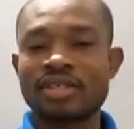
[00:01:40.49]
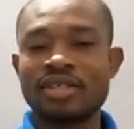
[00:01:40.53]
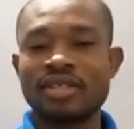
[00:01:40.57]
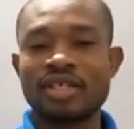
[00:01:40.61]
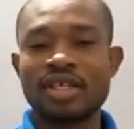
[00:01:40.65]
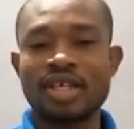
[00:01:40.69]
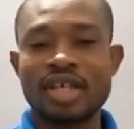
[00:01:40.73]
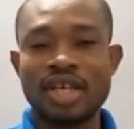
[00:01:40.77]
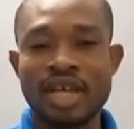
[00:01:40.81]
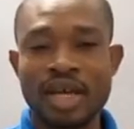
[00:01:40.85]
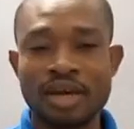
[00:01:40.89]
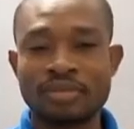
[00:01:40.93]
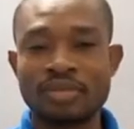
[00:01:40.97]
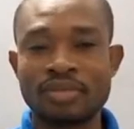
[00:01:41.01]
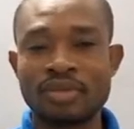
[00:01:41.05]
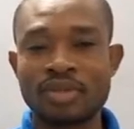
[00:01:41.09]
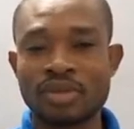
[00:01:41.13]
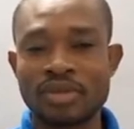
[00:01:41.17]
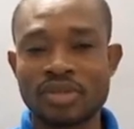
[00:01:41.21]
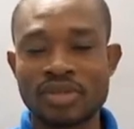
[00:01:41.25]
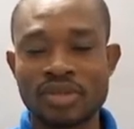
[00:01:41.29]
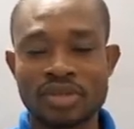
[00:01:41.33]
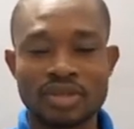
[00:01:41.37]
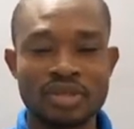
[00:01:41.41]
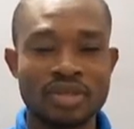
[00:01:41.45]
the
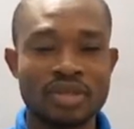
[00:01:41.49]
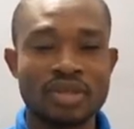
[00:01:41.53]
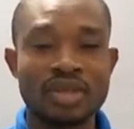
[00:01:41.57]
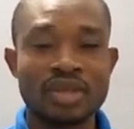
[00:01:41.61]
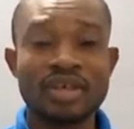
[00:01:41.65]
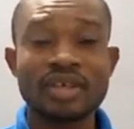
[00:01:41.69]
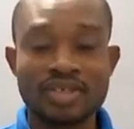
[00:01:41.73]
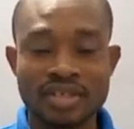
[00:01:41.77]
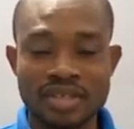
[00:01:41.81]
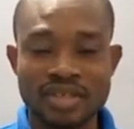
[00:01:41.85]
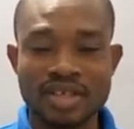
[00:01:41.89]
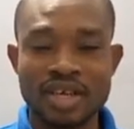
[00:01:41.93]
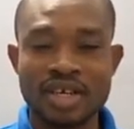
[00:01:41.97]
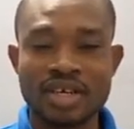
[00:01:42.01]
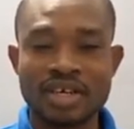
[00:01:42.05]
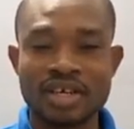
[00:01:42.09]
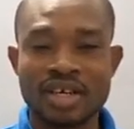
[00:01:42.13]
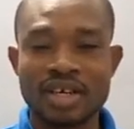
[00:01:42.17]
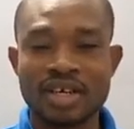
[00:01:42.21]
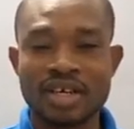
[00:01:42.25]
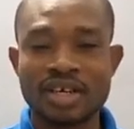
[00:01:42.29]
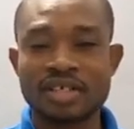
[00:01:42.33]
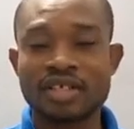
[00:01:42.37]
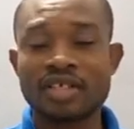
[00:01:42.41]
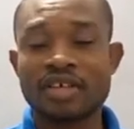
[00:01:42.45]
numbers in
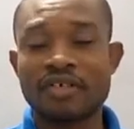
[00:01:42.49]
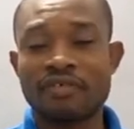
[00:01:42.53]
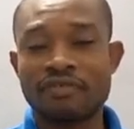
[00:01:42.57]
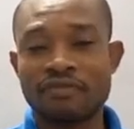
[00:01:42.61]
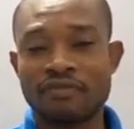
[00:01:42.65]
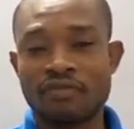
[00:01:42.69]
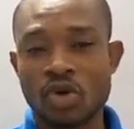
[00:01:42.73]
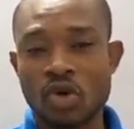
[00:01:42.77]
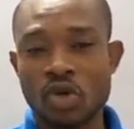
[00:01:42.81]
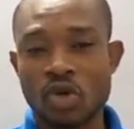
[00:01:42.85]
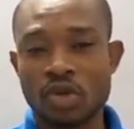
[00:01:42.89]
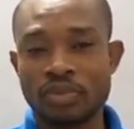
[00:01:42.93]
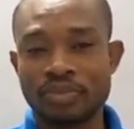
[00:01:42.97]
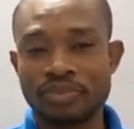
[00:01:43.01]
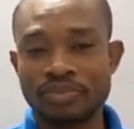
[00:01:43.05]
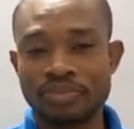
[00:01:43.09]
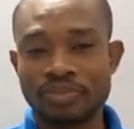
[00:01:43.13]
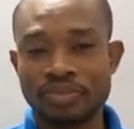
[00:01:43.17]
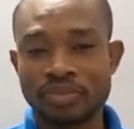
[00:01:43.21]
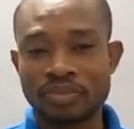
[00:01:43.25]
standard form.